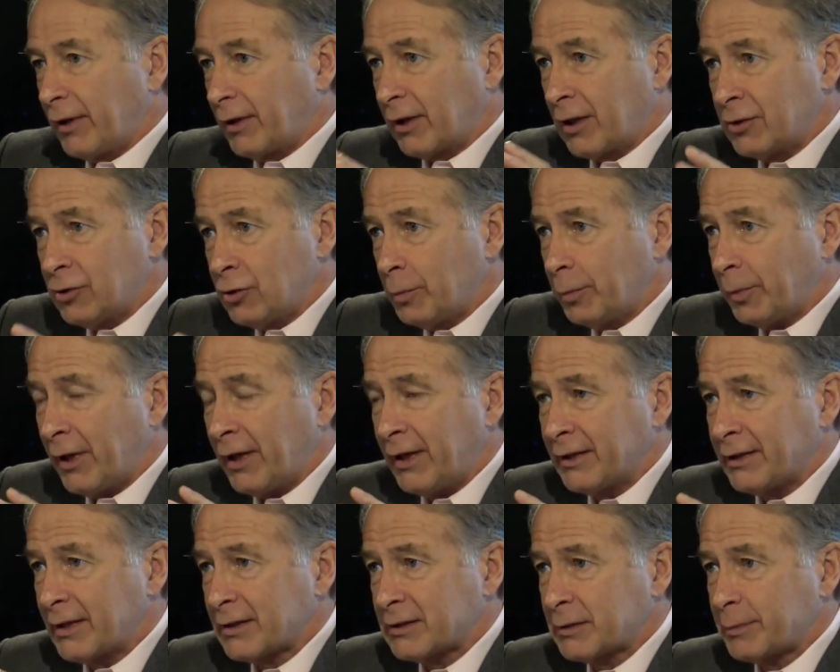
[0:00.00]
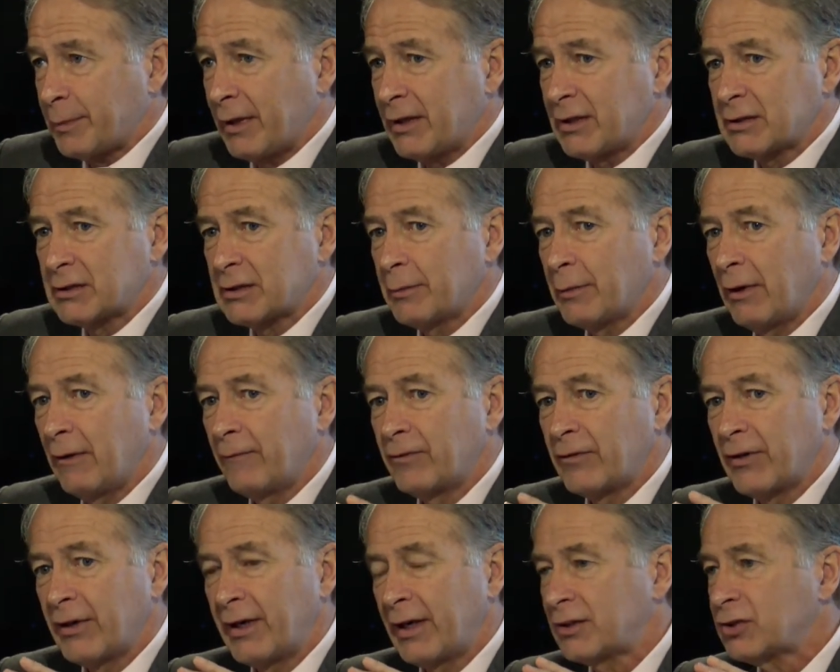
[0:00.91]
Can you play in that space about
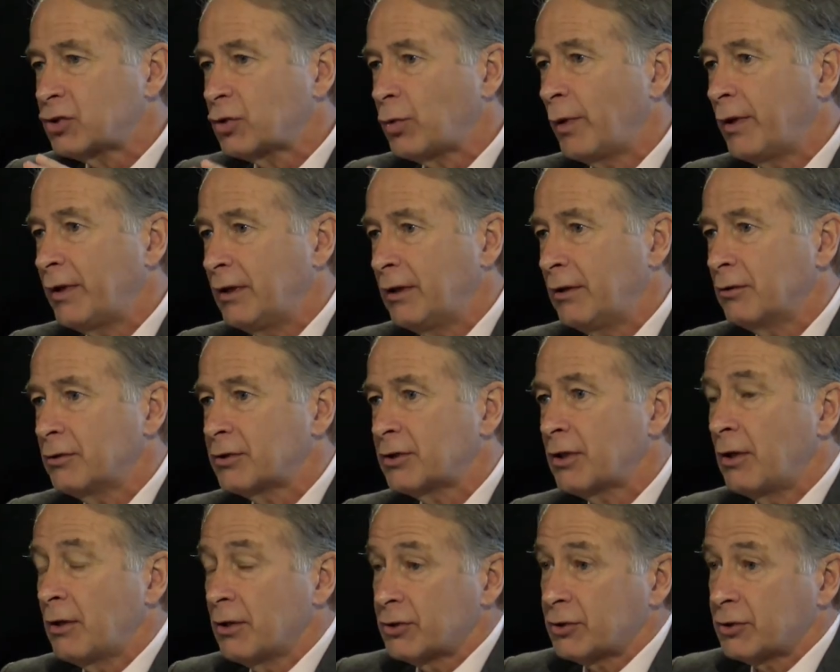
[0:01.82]
the next 20 years